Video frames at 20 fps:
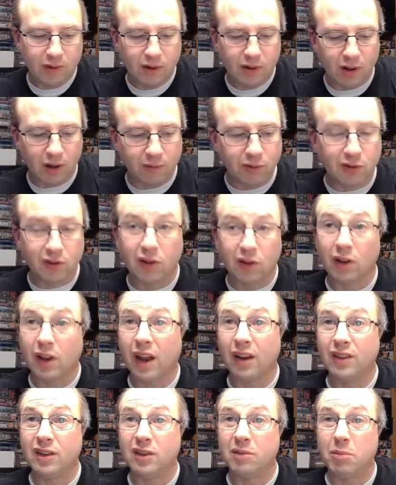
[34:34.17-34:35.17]
I've used a lot
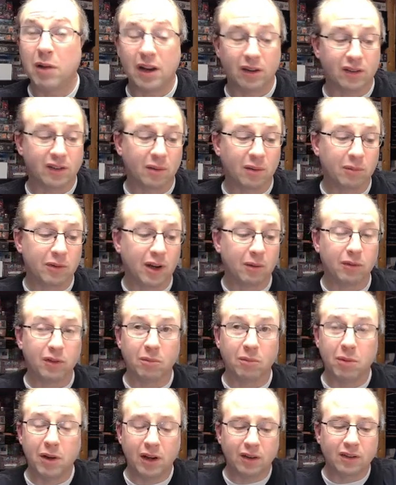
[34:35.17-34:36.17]
of these paints. Sometimes the
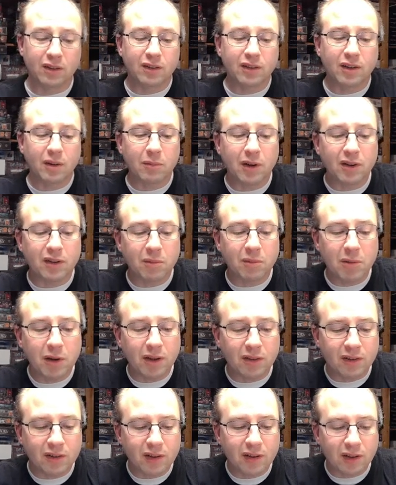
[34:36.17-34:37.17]
paint, sometimes the
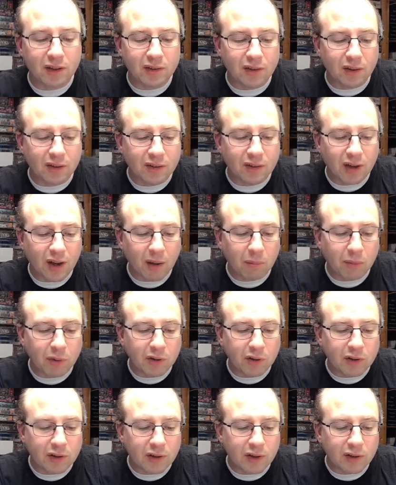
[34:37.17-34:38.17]
paints stick to the top where
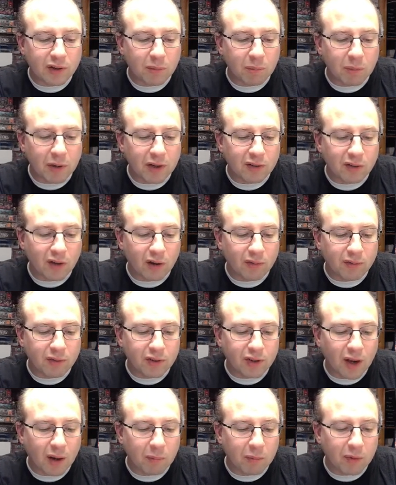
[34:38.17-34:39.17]
you can get the paints off the
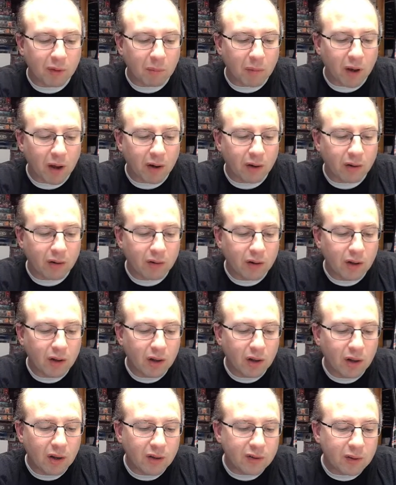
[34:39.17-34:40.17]
top of the bottle.
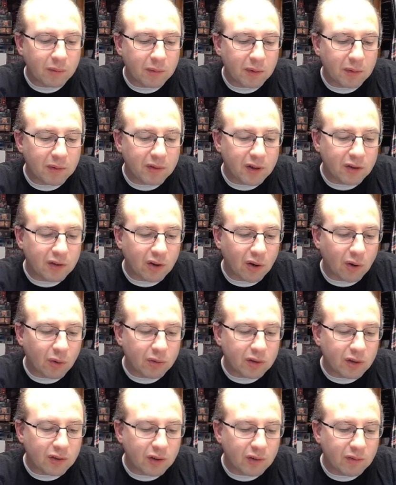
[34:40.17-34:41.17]
Sometimes they don't
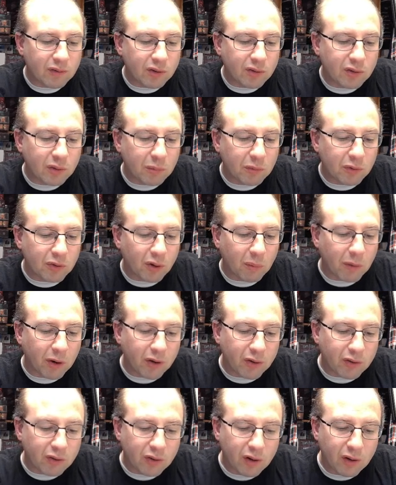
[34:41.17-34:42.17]
because I've used them so
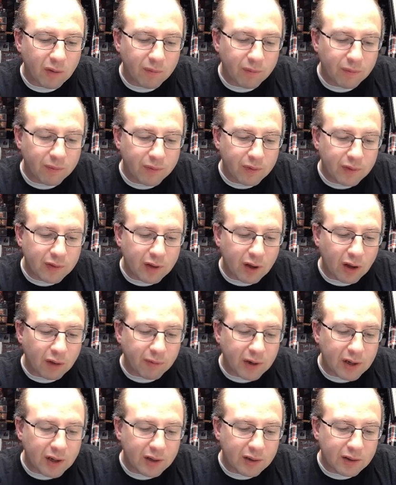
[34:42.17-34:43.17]
much. Now if
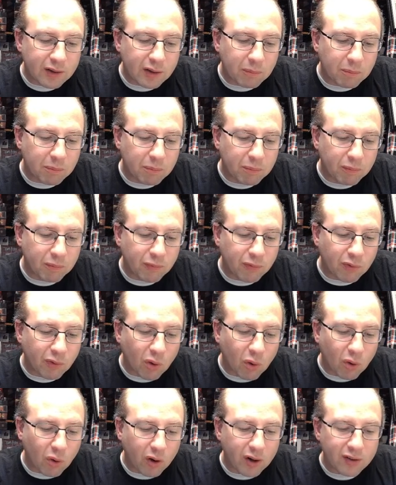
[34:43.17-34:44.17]
I hit the
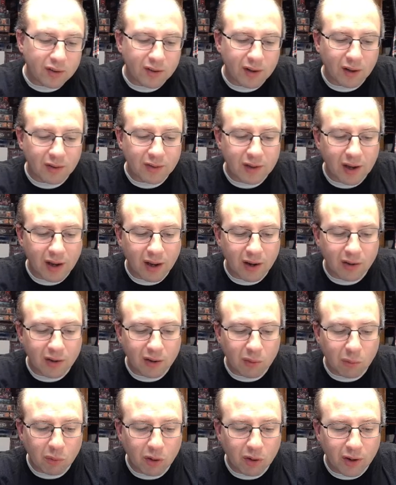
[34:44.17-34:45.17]
floor, it's not the end of
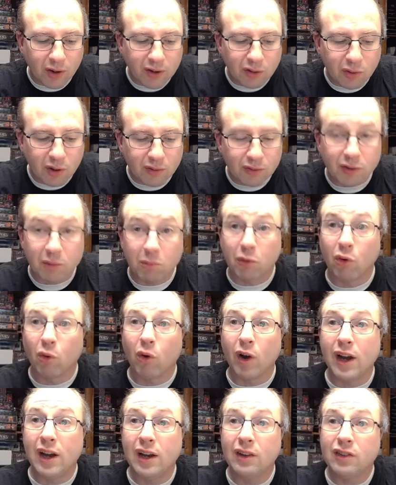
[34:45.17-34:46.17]
the world. I do have some
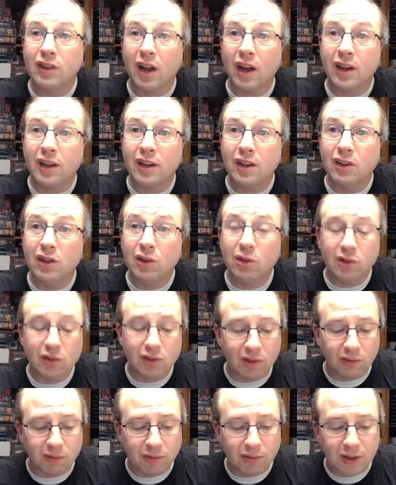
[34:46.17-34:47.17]
grays I can use
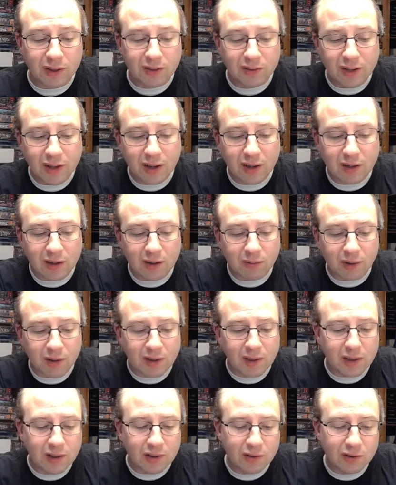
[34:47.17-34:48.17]
to fix that if I
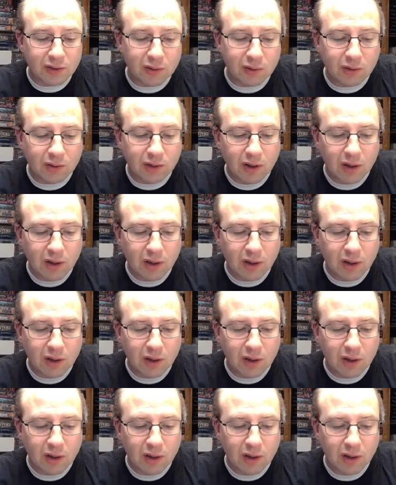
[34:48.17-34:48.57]
need to.